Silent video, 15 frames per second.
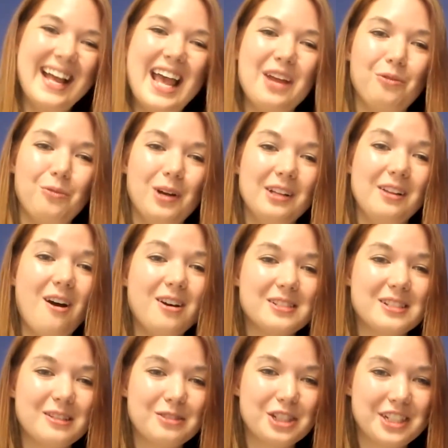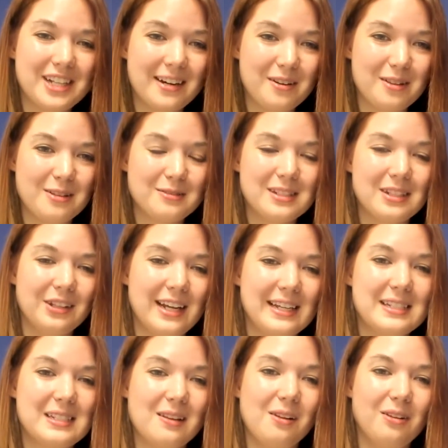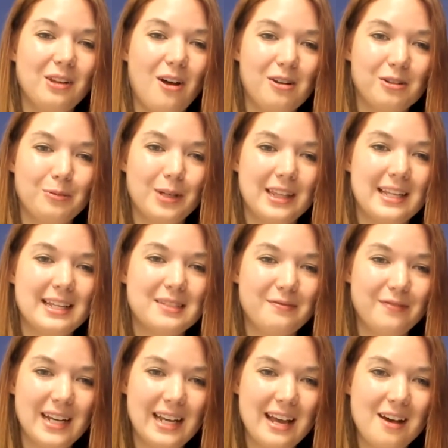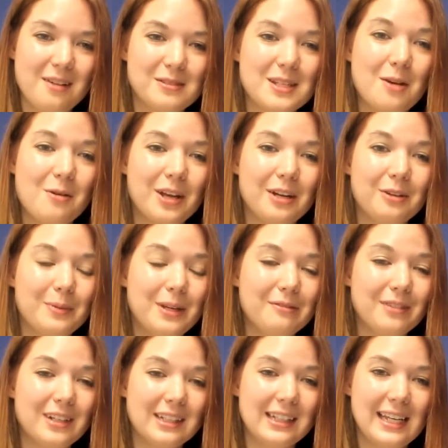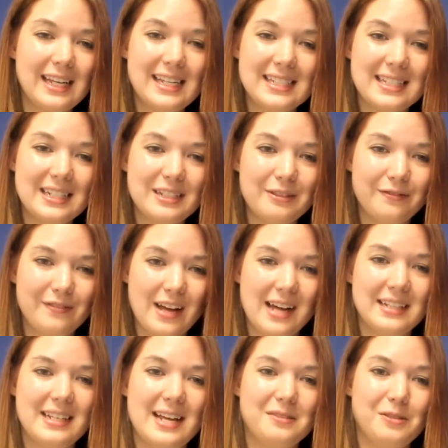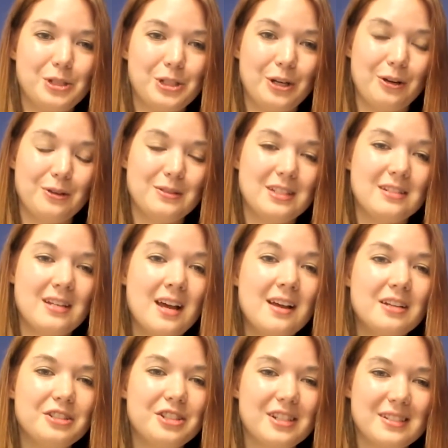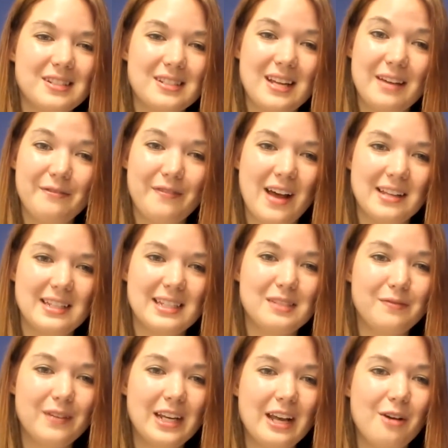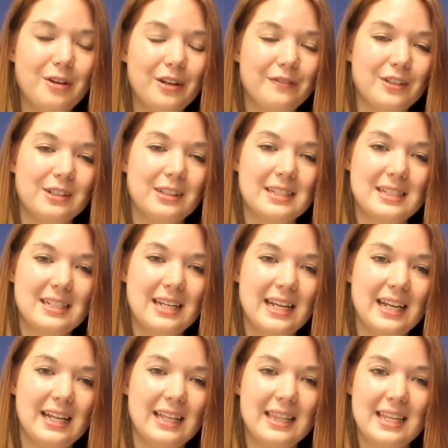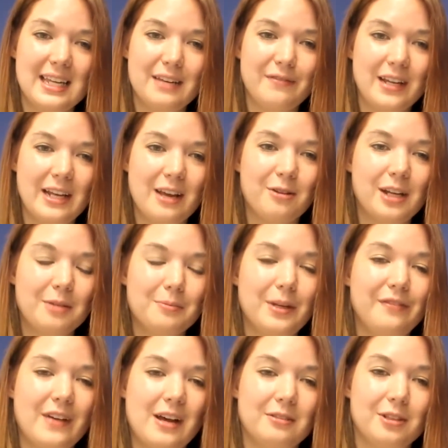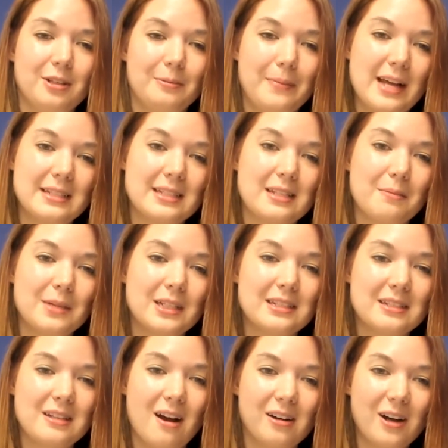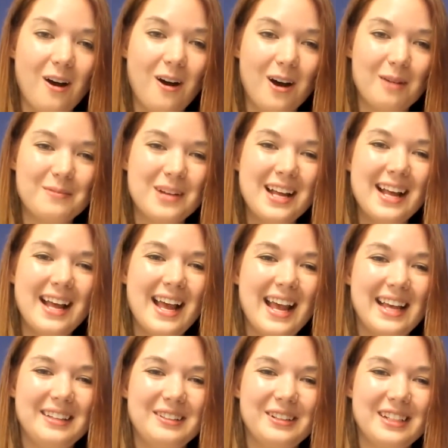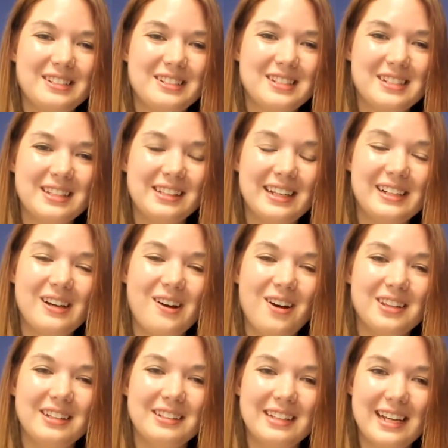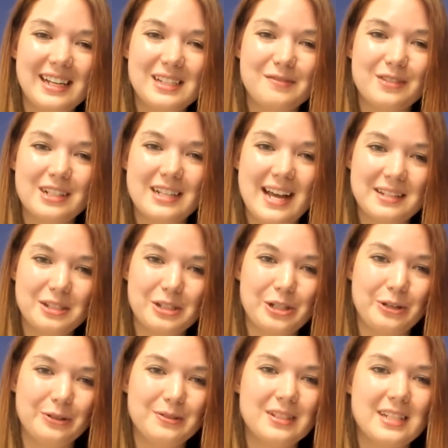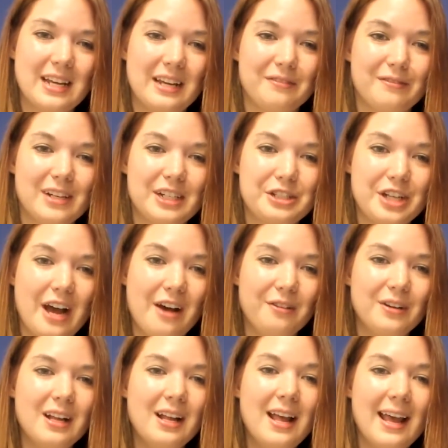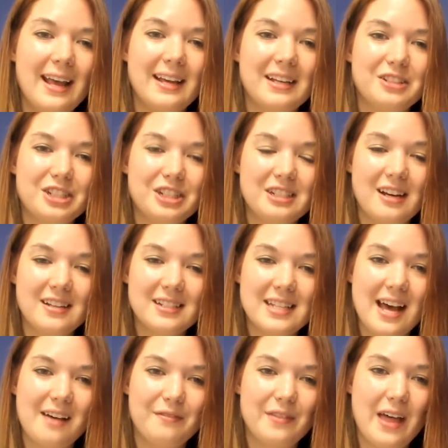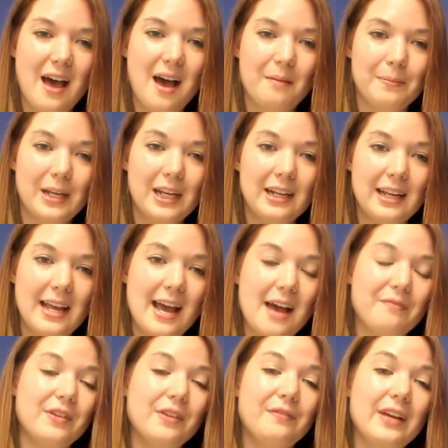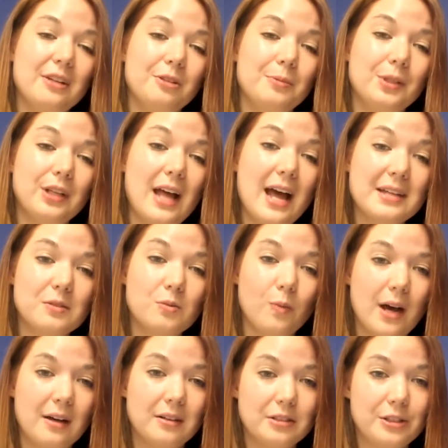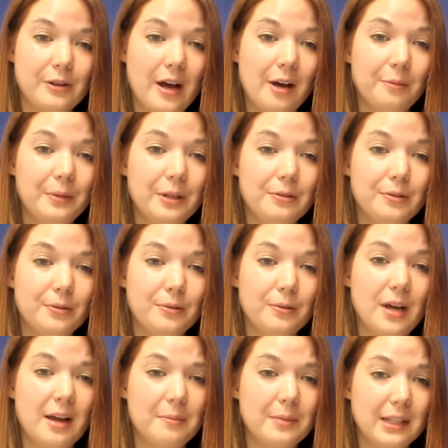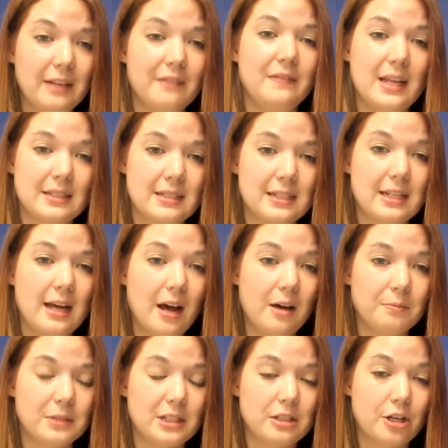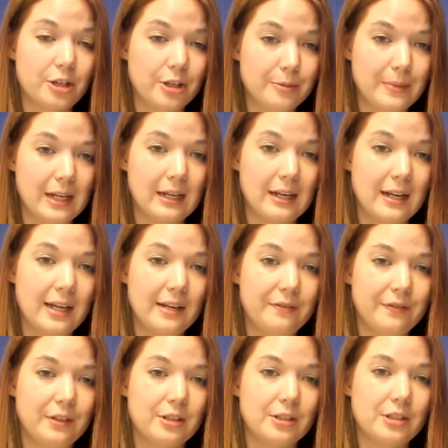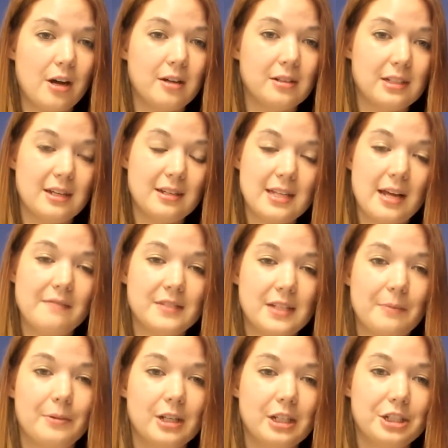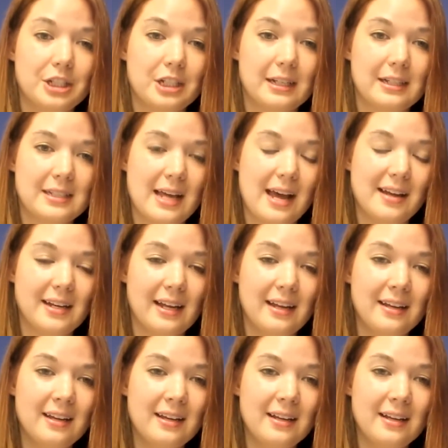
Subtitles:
And we'll also share those links along with this video. So it'll be really easy to find Ness Jones. Just find this video. If you're listening, the video can be found on petsummits.com, and you can just click on the links for Ness Jones and reach out. And she does have that PDF available as well to help you. I believe that's to help determine if your dog does have separation anxiety.